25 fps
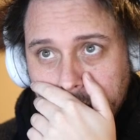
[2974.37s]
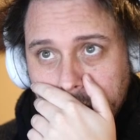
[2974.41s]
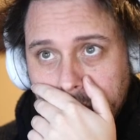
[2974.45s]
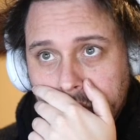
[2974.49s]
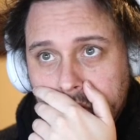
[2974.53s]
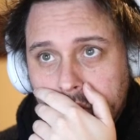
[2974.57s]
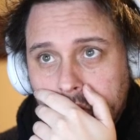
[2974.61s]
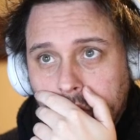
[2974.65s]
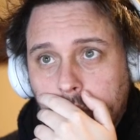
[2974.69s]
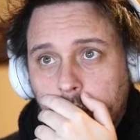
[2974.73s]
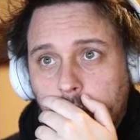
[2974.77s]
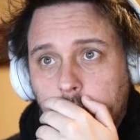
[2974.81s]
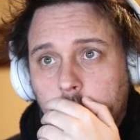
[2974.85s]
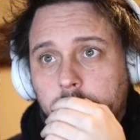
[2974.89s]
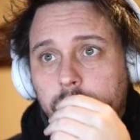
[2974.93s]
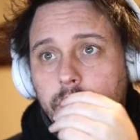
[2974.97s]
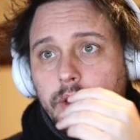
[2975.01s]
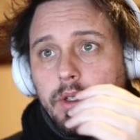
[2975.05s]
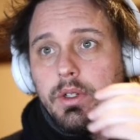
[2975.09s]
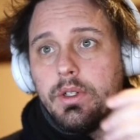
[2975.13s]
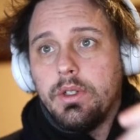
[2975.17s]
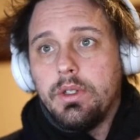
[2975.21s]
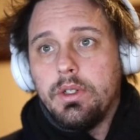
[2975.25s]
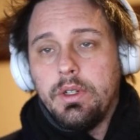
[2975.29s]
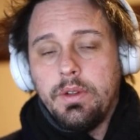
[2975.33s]
So I
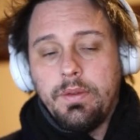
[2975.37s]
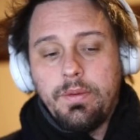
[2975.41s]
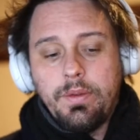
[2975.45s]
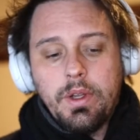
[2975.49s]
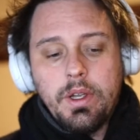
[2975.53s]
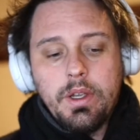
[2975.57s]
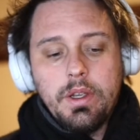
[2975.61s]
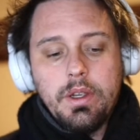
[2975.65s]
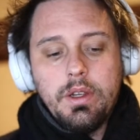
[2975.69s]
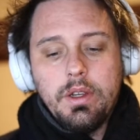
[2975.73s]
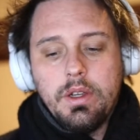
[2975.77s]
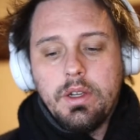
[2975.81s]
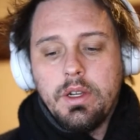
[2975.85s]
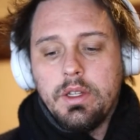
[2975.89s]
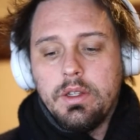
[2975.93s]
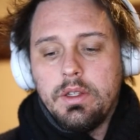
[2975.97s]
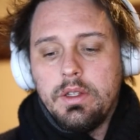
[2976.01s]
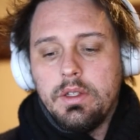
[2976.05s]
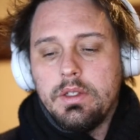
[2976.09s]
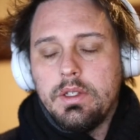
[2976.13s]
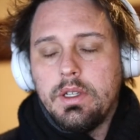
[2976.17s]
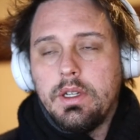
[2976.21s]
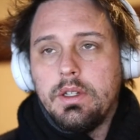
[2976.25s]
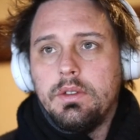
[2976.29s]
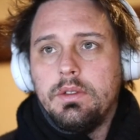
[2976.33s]
wonder if I cut
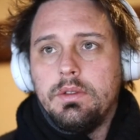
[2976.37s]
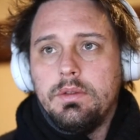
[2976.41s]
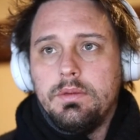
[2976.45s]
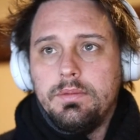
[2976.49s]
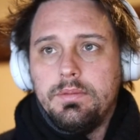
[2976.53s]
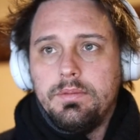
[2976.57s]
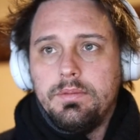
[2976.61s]
this out,